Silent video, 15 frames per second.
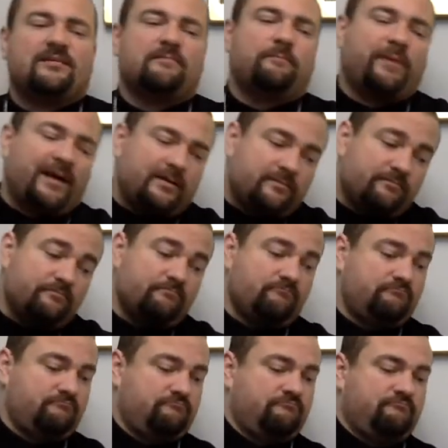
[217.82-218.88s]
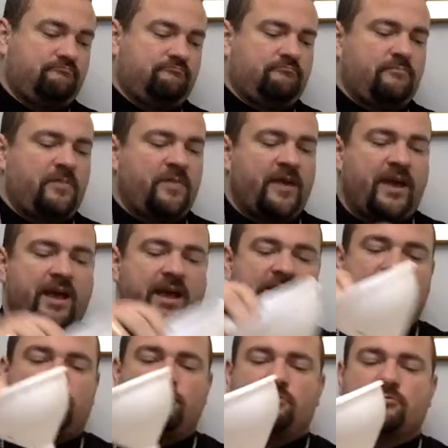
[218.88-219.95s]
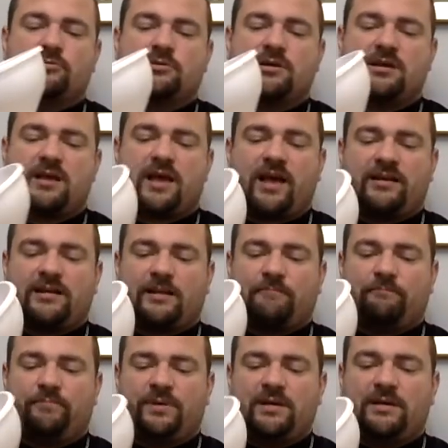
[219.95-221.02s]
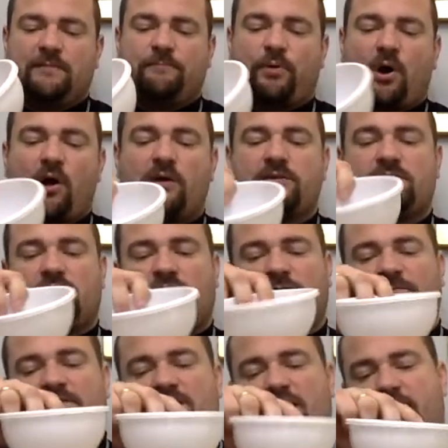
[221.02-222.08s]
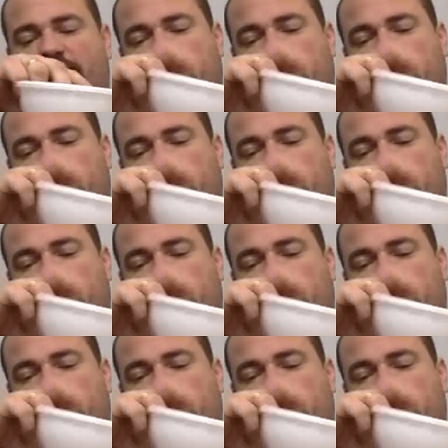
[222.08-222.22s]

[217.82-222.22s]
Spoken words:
But they too end up being part of death.